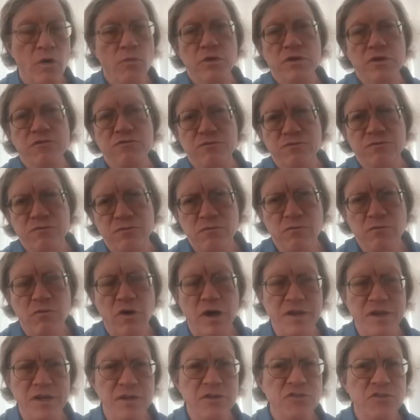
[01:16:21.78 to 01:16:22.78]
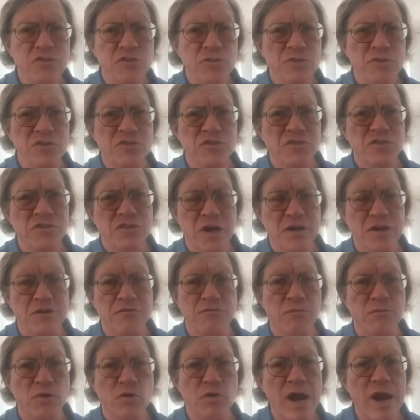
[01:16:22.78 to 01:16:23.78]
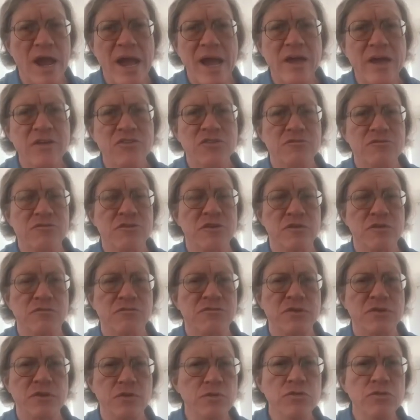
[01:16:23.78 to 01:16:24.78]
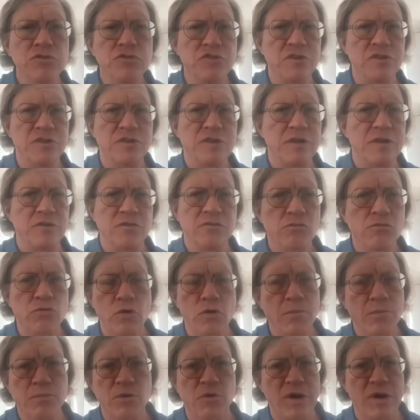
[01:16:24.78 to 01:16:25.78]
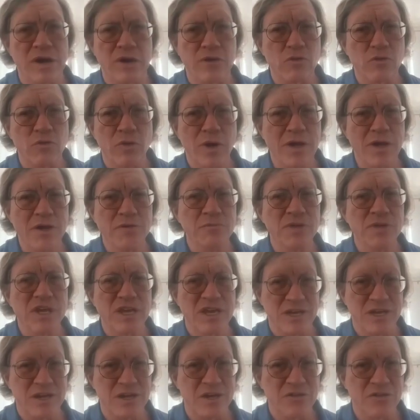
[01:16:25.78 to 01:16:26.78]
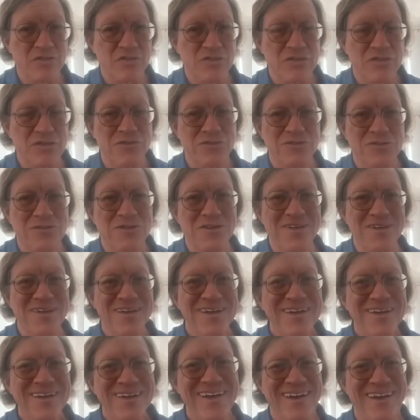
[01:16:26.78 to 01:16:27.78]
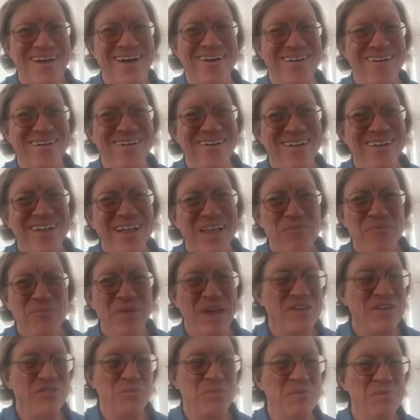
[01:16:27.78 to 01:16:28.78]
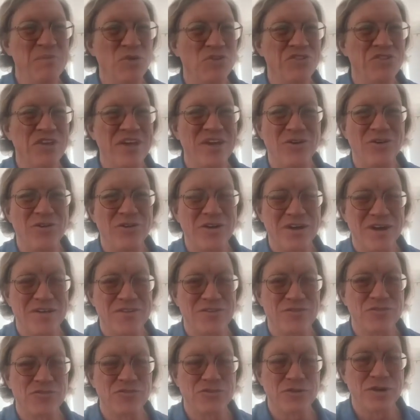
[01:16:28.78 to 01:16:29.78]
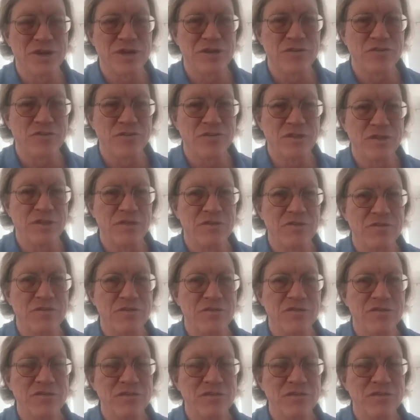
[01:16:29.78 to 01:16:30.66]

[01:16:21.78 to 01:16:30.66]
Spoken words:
we've run into is this kind of morass of confusion that grew up around quantum mechanics that's, makes people say all kinds of strange things.